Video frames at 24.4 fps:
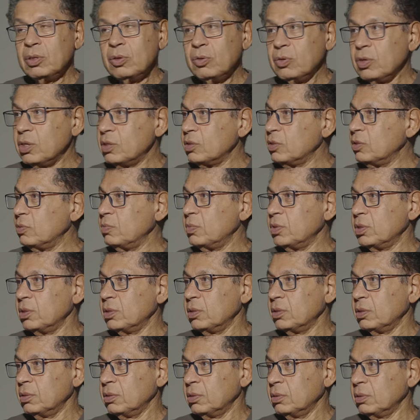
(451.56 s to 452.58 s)
No customers.
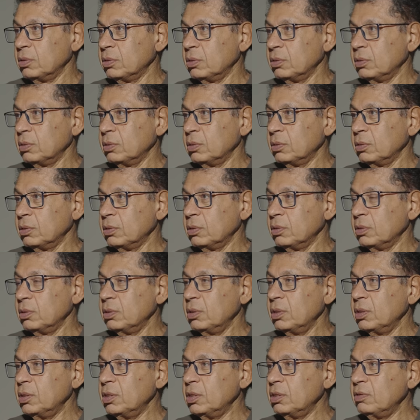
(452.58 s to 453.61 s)

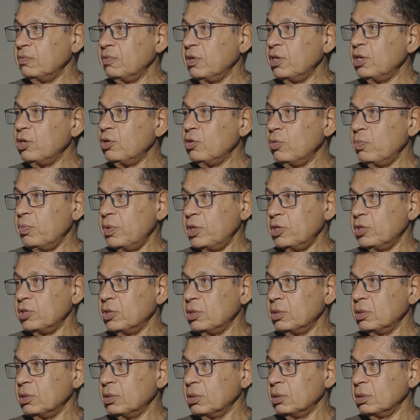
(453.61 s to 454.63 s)
This is very
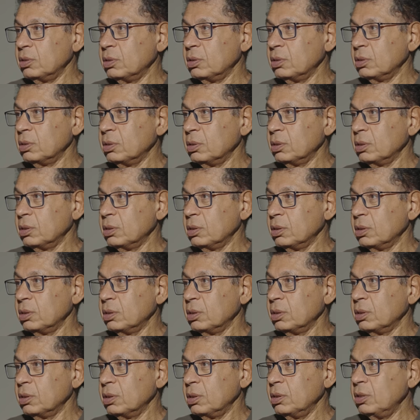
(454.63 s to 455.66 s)
commercial.
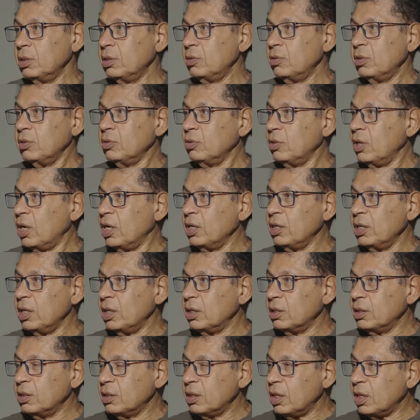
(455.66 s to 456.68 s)
You
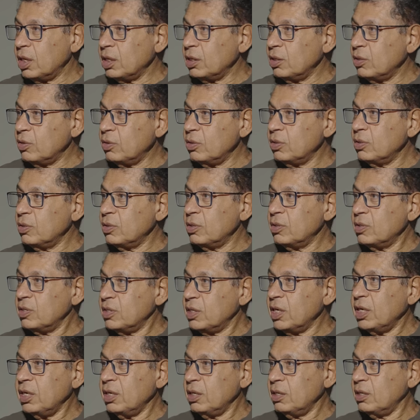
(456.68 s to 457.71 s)
know, I don't
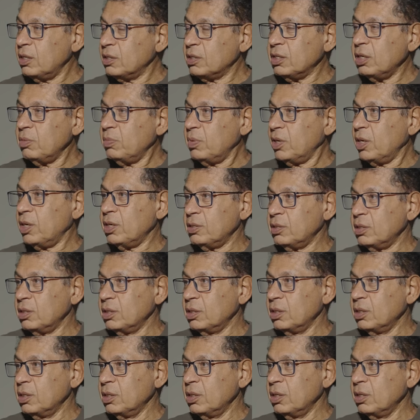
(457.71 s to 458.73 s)
sell the seminars
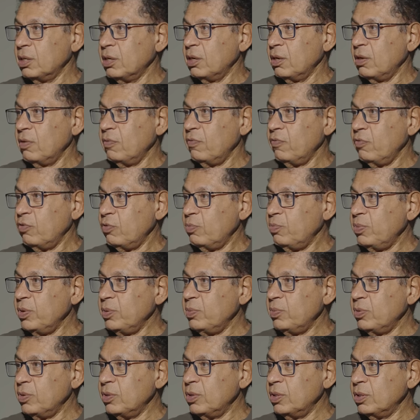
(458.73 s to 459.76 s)
for
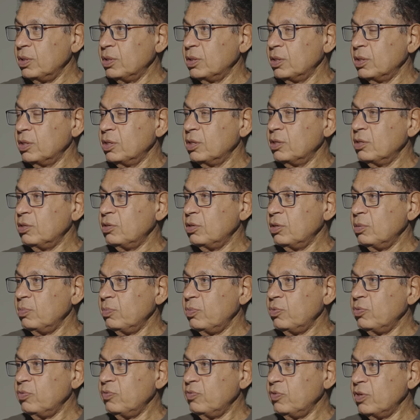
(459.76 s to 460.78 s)
people to
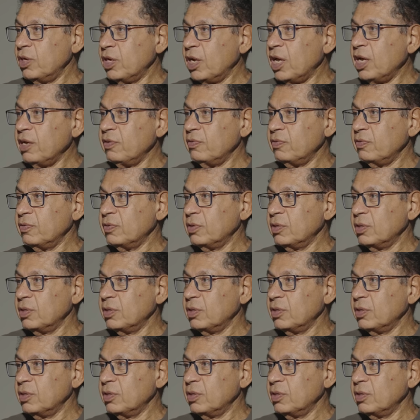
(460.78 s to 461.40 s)
improve their life.